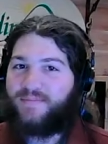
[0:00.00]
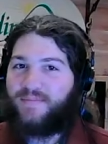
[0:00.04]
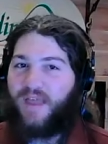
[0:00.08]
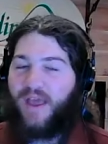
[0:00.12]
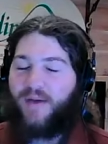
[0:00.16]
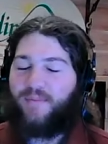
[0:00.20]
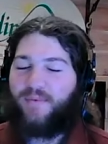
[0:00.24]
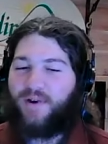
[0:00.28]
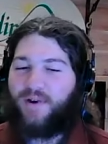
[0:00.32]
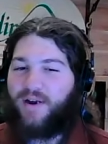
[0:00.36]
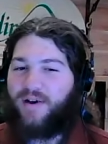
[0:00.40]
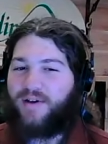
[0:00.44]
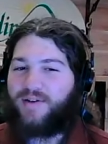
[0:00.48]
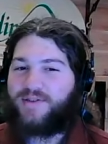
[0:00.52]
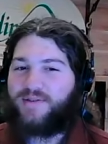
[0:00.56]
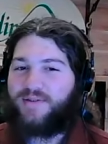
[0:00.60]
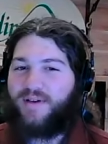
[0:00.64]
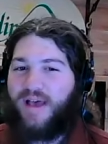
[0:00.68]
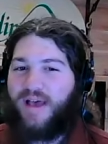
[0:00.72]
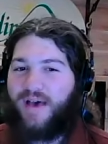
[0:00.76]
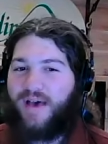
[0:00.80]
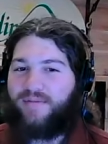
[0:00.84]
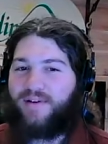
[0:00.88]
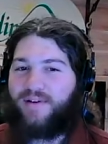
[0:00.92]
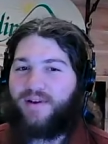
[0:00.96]
and we're also
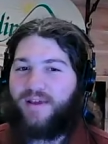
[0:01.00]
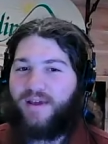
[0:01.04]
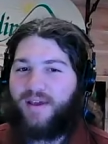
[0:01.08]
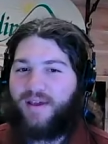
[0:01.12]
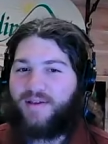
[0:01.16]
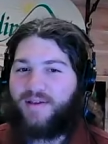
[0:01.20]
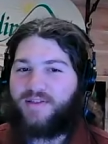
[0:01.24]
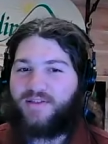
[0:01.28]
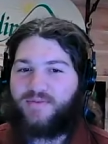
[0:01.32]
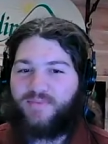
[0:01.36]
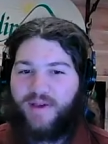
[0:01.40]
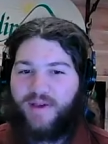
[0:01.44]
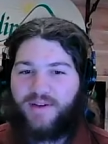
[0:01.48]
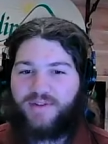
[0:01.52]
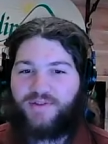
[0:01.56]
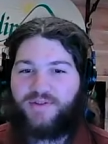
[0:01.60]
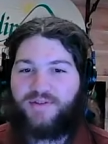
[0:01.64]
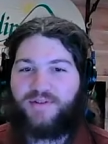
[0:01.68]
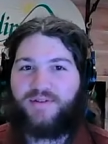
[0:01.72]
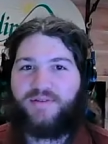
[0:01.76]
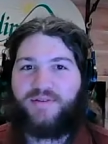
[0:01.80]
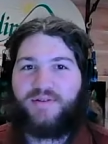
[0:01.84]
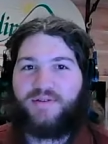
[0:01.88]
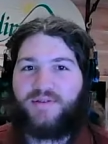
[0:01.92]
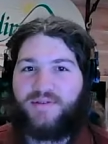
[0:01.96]
having a
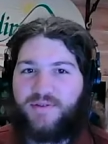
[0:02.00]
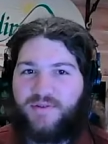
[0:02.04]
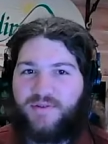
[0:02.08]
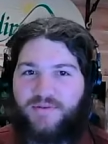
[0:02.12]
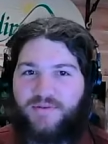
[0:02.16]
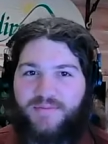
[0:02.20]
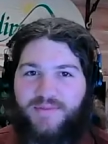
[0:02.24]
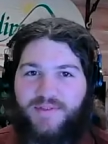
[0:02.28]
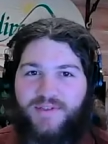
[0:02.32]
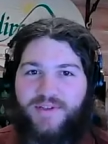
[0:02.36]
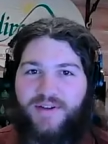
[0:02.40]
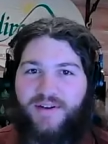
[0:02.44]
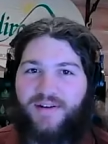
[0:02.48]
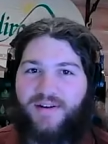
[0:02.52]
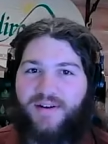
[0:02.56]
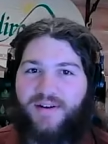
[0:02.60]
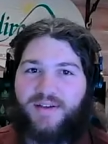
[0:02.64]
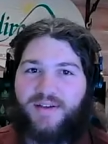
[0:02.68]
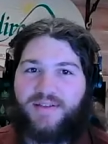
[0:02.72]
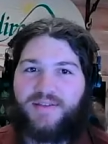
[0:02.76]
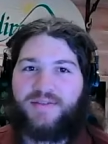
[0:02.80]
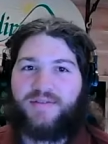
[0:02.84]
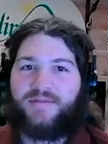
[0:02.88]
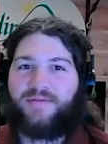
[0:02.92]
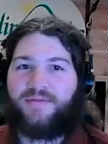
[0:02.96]
special Zoom
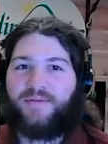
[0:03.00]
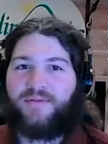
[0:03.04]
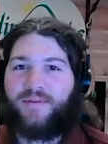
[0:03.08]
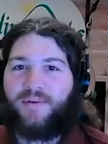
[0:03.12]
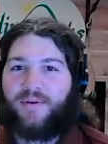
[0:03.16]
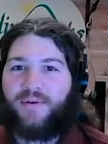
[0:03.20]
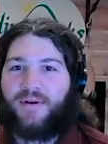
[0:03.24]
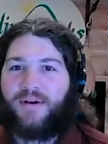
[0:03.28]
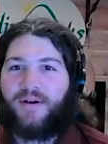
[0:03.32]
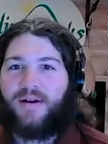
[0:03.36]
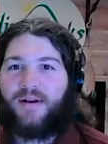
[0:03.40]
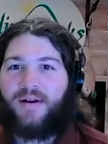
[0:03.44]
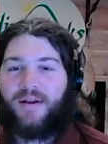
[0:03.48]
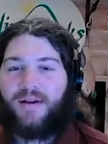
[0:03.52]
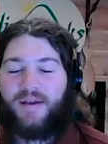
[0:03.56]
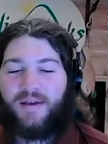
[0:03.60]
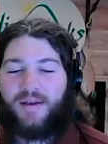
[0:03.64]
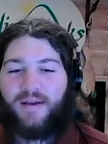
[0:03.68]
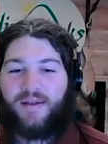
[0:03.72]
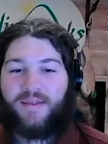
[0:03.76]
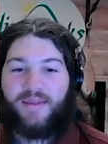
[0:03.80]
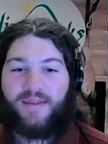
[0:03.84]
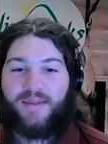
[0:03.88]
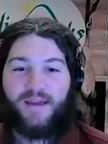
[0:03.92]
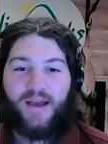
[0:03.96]
series for
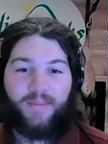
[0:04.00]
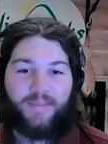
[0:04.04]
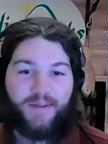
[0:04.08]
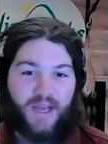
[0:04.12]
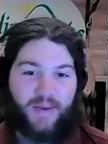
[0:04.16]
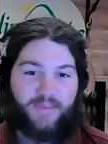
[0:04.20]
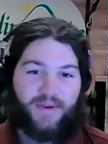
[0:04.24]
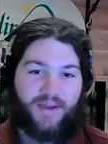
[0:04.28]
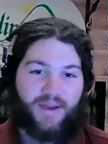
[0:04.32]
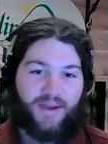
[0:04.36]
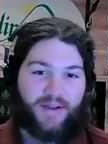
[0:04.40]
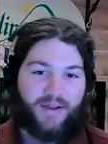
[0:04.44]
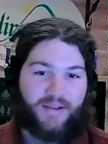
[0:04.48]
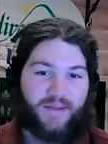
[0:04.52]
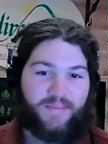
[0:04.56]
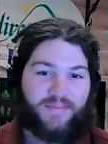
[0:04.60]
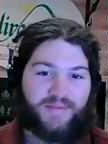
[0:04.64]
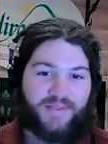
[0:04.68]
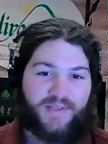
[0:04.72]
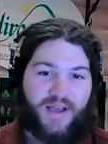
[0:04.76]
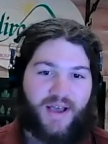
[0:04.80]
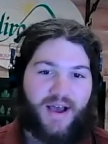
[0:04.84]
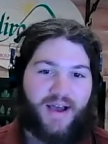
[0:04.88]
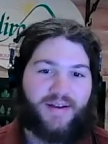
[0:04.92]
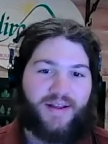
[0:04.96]
the upcoming
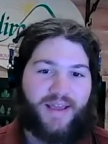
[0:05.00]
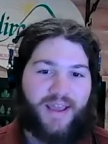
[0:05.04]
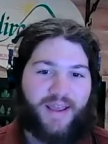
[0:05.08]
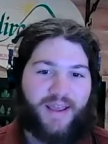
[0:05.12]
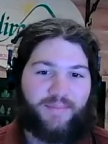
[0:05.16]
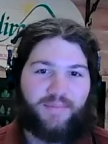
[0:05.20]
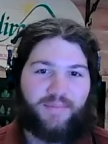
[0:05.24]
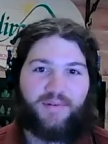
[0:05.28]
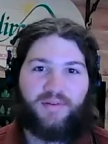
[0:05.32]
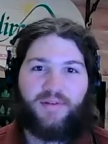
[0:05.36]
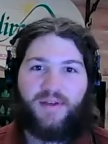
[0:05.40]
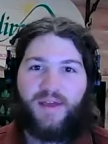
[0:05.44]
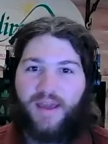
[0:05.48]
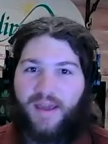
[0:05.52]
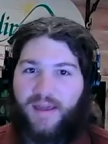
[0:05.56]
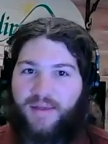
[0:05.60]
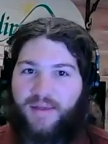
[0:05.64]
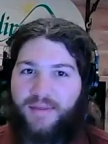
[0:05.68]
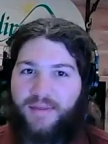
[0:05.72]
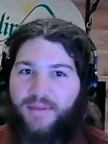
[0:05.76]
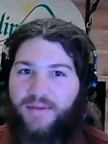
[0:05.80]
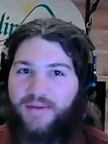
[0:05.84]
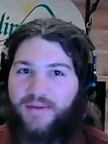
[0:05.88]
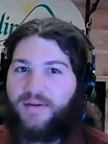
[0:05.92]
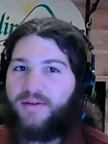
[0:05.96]
eclipse on April
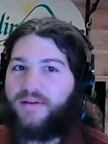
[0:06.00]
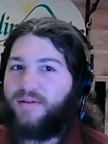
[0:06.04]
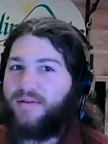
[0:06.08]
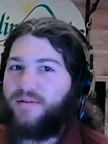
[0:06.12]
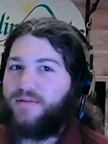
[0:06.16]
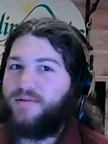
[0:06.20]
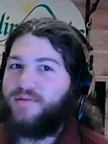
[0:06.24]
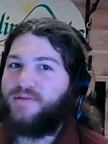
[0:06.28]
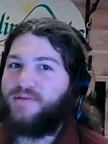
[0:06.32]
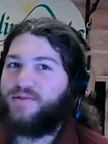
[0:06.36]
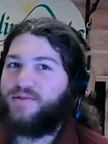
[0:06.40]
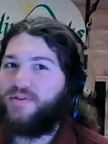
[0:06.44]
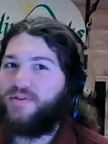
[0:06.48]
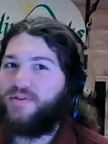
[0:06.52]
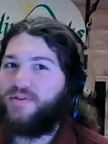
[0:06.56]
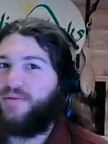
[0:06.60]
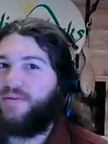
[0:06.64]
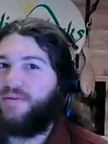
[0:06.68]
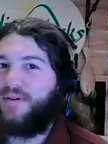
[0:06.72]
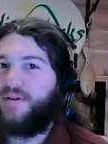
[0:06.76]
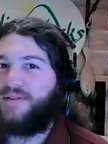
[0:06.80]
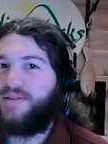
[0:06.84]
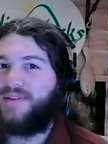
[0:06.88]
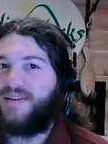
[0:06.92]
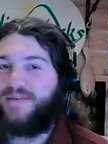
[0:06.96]
eighth. So
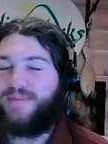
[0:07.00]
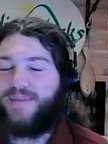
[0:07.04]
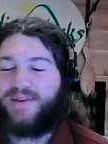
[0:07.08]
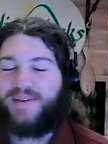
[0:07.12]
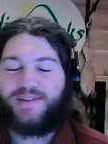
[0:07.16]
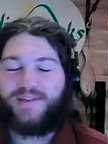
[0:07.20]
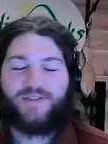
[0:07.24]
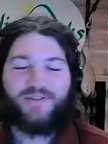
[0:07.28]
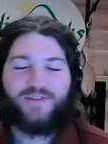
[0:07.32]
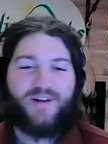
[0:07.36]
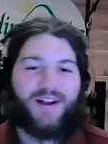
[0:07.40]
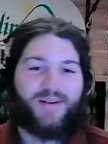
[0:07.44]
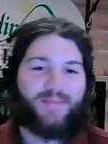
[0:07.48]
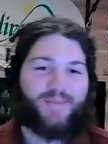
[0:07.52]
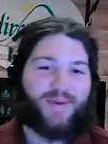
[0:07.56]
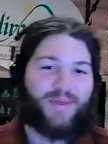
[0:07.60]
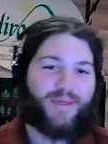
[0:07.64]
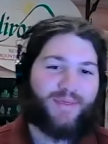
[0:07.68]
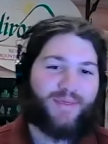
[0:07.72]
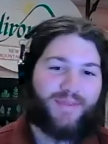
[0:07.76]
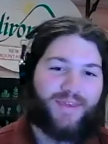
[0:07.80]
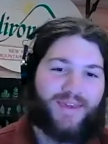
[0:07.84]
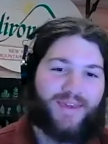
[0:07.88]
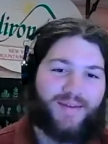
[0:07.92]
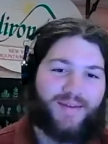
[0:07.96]
it's going to be astronomy
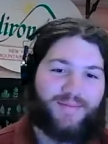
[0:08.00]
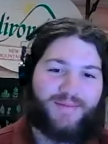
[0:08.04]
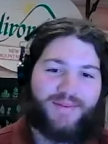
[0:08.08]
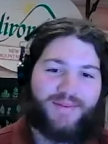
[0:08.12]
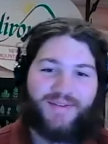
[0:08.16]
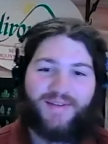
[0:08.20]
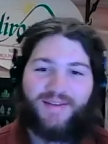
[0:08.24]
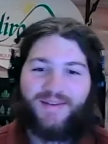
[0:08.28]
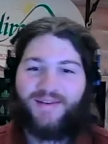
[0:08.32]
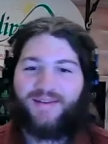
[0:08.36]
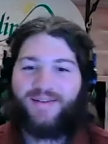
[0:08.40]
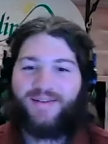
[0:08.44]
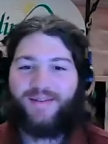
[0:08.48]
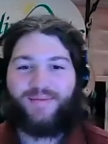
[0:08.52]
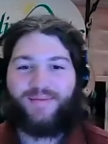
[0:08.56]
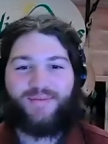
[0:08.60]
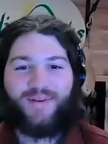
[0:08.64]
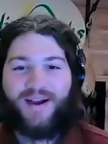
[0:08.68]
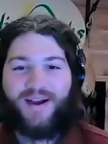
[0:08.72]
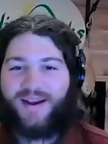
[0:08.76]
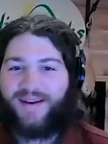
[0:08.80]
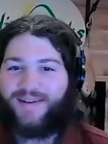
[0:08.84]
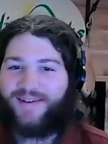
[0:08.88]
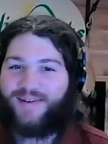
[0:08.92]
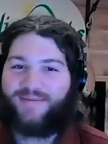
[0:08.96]
themed,
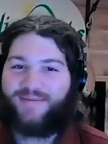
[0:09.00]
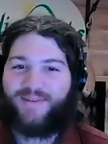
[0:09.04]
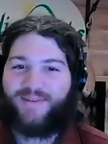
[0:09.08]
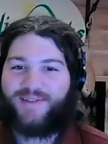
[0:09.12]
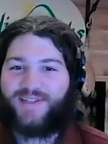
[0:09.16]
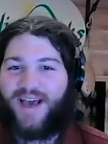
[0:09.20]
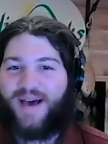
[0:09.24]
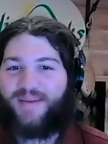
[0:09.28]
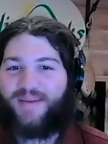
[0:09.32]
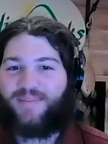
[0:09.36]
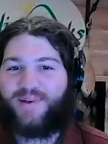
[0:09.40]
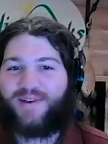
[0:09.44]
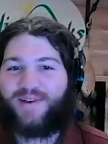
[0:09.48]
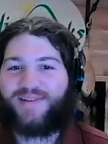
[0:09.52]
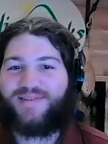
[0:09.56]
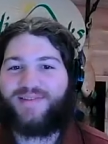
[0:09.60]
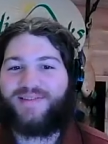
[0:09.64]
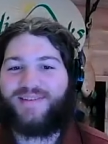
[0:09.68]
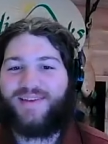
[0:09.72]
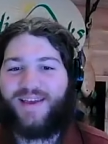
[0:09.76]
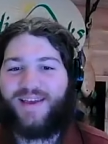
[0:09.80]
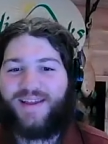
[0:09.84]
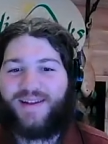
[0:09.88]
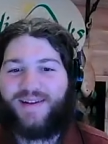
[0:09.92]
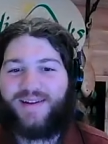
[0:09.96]
variety of different
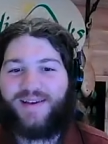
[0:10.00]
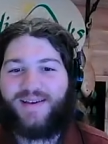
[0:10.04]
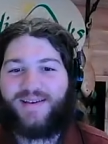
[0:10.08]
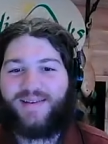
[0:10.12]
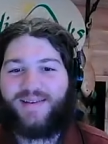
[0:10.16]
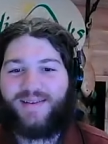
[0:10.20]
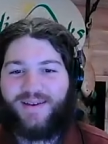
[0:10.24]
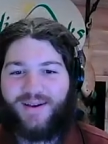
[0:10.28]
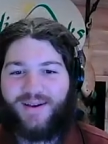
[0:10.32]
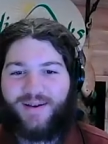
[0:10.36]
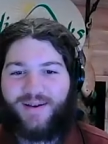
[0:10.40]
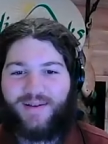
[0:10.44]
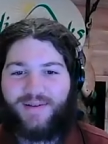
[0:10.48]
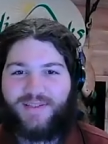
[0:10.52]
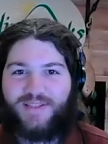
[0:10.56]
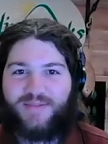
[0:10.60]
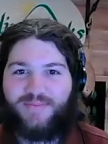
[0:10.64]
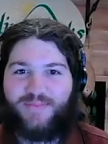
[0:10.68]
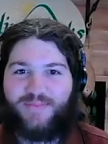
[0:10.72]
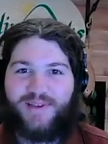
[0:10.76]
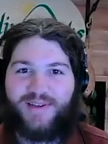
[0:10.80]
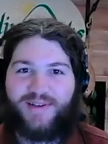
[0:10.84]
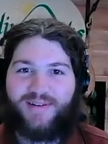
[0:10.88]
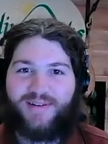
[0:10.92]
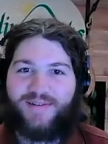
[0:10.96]
topics and
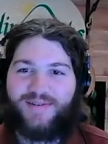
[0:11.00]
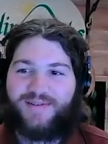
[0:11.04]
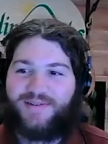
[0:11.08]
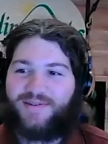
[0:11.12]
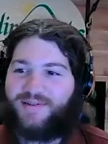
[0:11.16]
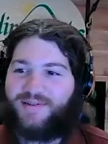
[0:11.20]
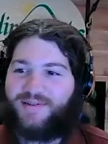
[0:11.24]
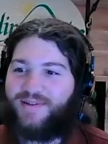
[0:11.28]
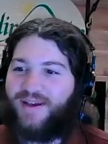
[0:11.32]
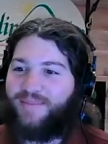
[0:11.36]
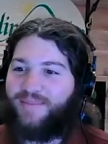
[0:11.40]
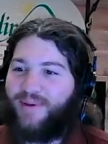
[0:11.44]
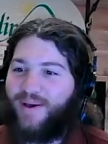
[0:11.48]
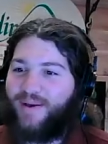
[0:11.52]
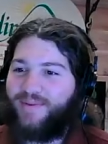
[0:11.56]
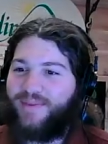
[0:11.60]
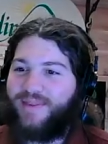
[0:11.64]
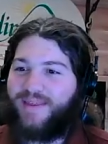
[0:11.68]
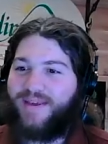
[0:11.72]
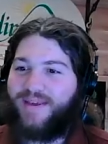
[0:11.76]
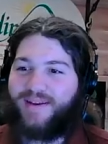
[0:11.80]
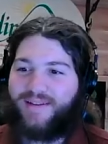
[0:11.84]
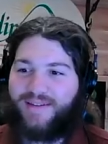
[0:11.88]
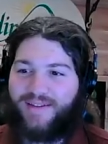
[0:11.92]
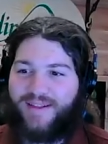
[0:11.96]
speakers about
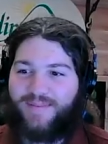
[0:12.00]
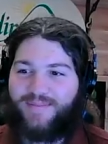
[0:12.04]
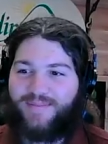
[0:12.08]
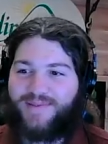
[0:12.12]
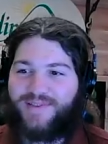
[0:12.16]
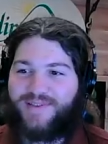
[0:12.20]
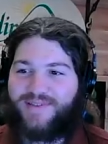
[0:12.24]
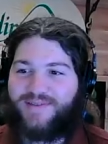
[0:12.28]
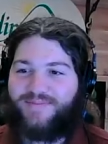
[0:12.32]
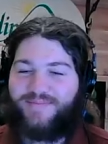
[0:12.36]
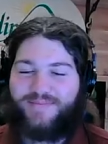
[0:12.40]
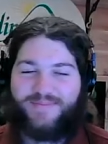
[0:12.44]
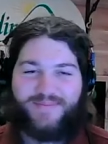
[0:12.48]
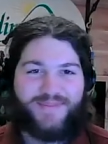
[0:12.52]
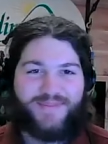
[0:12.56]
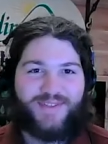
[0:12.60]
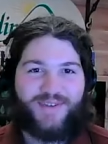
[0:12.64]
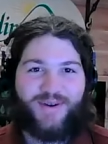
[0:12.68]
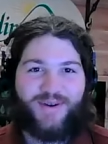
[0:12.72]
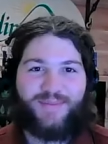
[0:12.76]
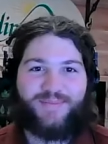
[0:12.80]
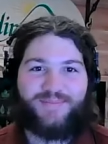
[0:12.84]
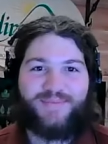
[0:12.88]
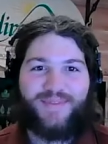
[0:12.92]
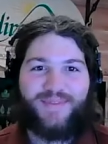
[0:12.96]
the eclipse.
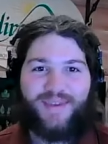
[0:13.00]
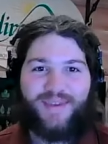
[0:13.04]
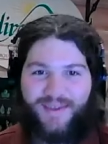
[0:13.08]
So